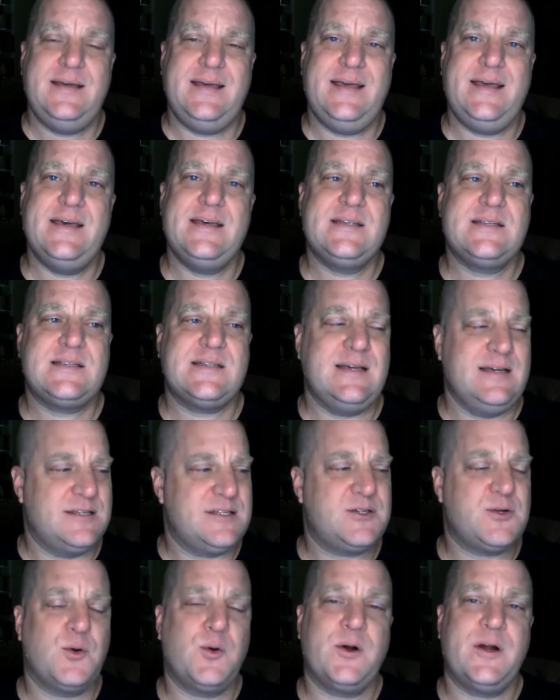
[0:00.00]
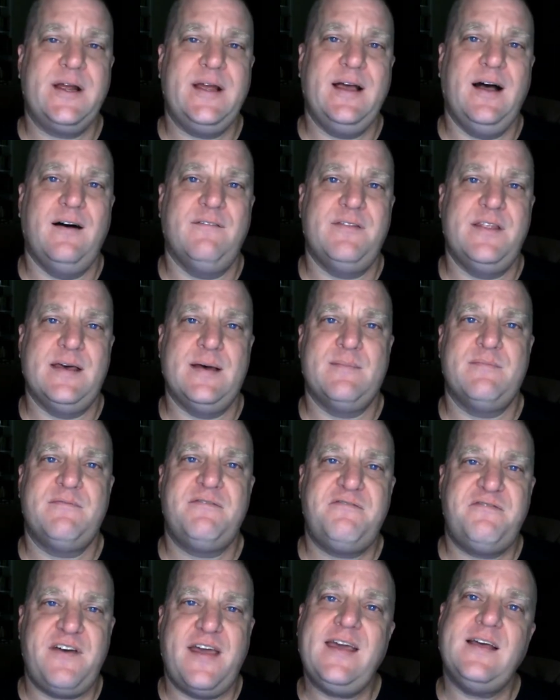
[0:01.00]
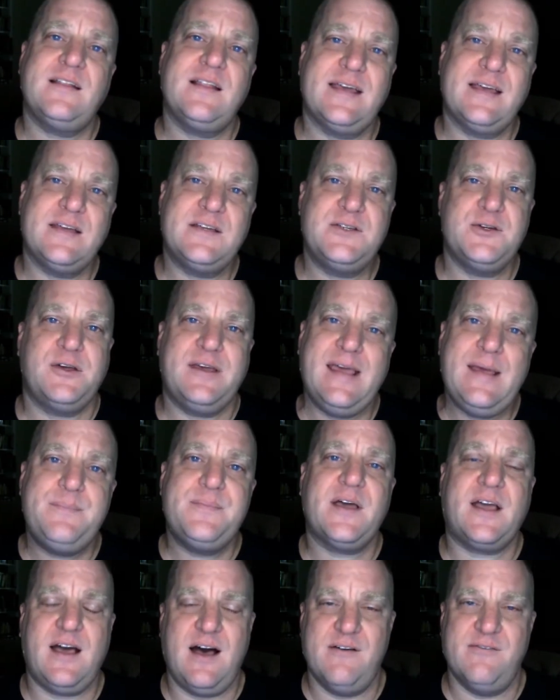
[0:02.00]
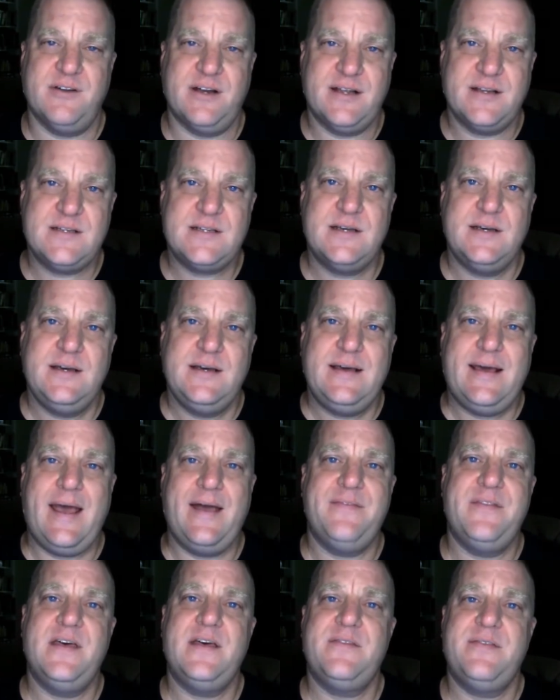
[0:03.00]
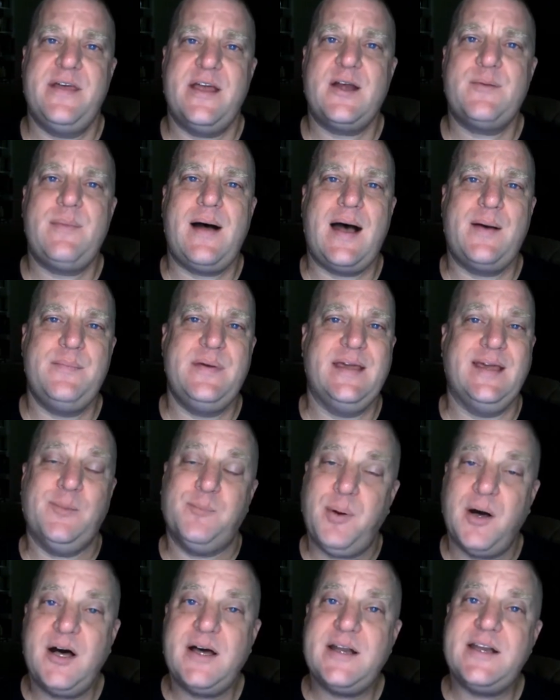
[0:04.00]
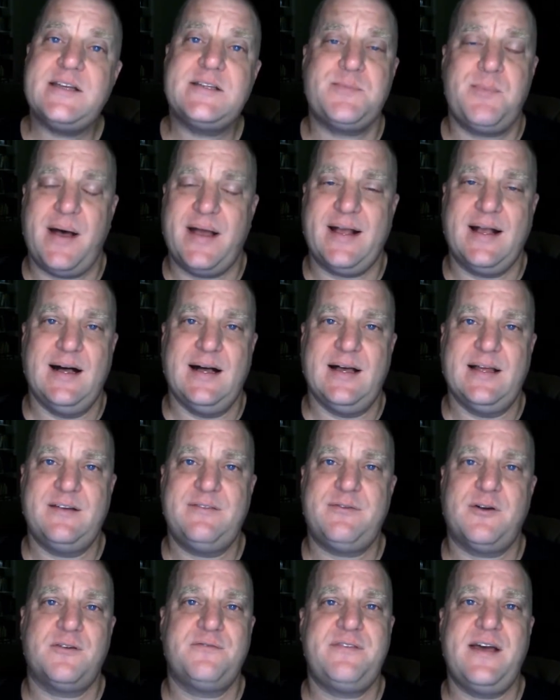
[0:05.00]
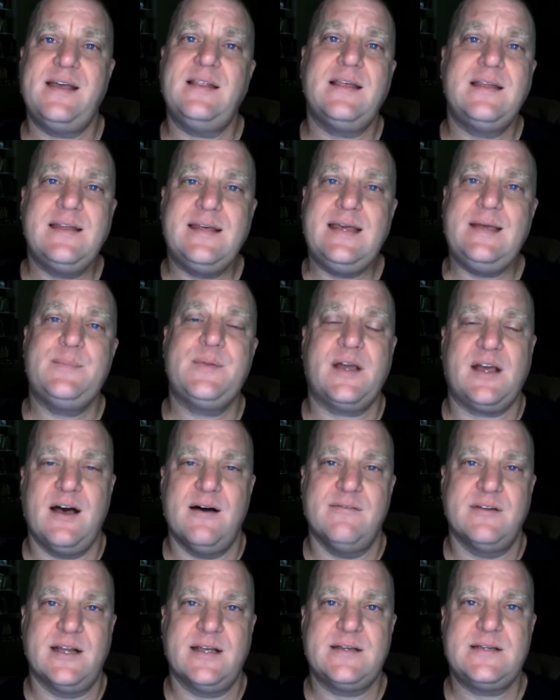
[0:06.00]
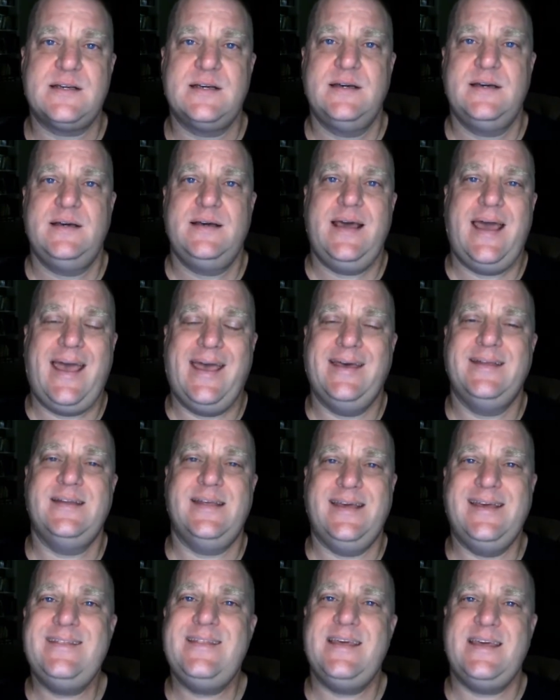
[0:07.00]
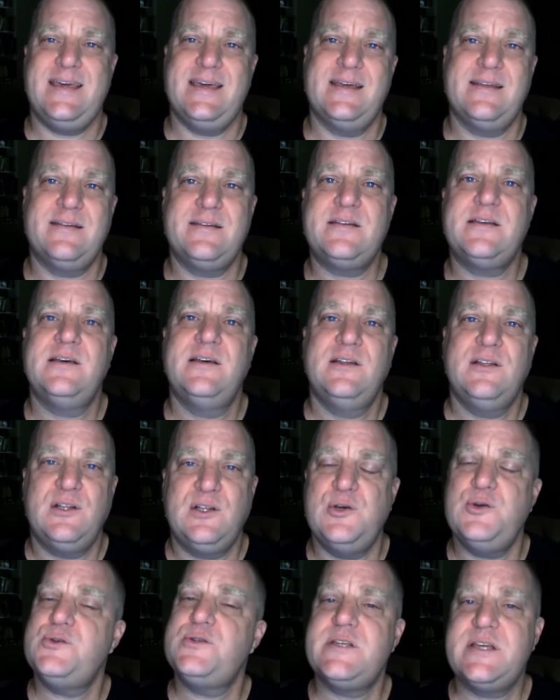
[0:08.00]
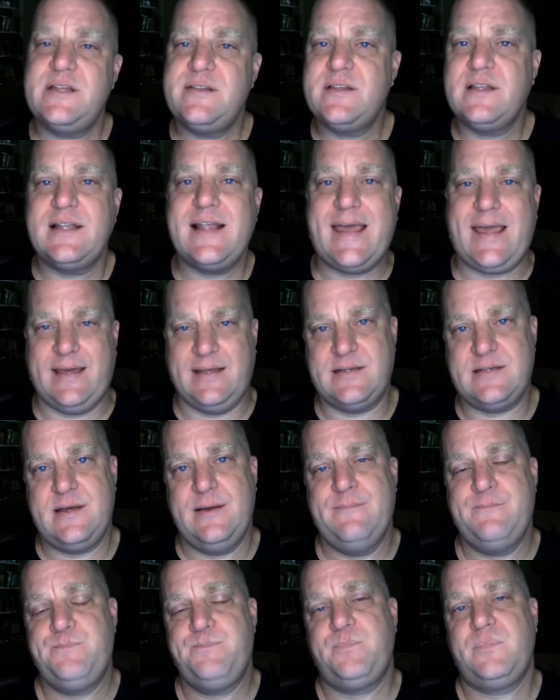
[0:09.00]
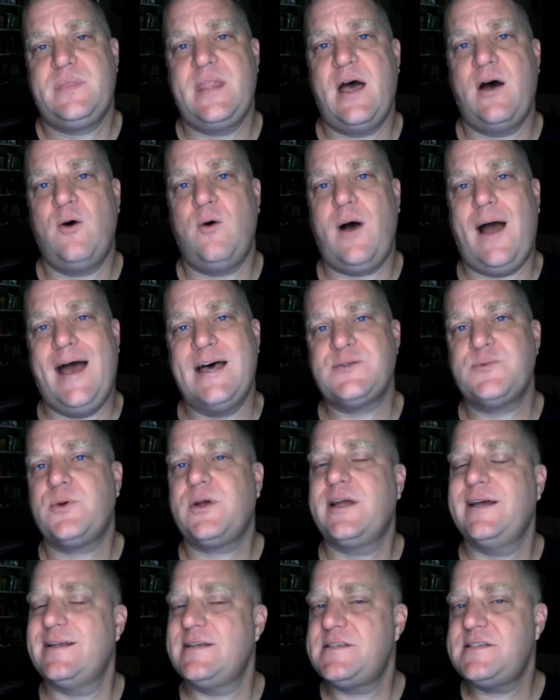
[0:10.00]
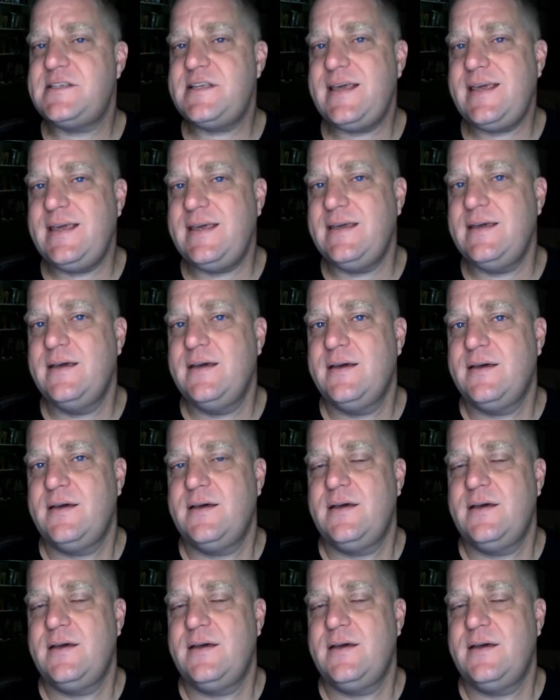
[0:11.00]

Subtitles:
is a story of them failing to keep the covenant and then thereby being punished by God for failing to keep the covenant and in the end losing the land. Now, as we're going to see,